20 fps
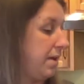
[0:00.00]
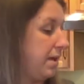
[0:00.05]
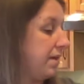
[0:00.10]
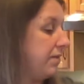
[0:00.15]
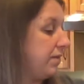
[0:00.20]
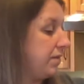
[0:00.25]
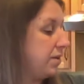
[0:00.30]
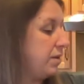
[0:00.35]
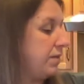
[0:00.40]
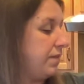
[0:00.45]

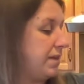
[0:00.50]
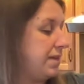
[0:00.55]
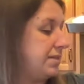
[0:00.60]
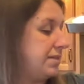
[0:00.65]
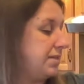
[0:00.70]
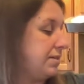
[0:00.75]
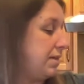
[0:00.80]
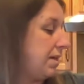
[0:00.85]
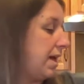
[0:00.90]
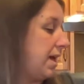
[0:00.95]
Even though they
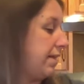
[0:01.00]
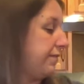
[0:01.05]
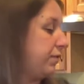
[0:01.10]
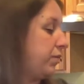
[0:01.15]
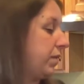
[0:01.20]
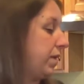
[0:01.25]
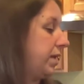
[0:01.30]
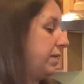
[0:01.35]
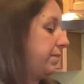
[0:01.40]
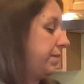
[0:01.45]
still have
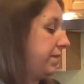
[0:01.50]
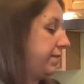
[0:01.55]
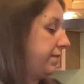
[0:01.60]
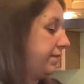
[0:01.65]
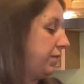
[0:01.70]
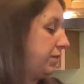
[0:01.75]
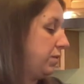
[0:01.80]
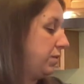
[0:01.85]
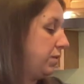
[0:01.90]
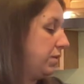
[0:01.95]
quite a bit of
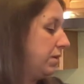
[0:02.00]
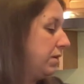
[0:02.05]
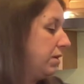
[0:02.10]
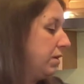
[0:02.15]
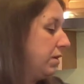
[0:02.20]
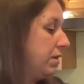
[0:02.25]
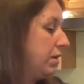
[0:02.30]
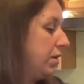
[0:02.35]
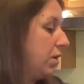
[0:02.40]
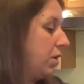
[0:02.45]
food
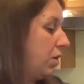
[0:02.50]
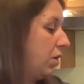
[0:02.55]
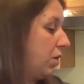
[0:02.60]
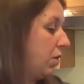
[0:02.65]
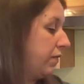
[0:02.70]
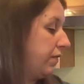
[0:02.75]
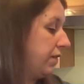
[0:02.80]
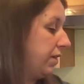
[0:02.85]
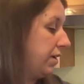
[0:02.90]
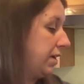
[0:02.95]

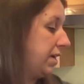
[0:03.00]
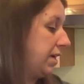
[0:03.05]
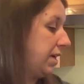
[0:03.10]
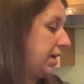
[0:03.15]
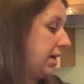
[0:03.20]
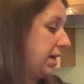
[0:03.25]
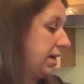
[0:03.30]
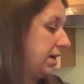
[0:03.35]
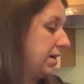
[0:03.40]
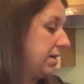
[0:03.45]
over
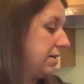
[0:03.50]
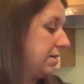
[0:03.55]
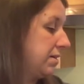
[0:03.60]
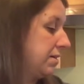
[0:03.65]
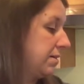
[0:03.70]
here,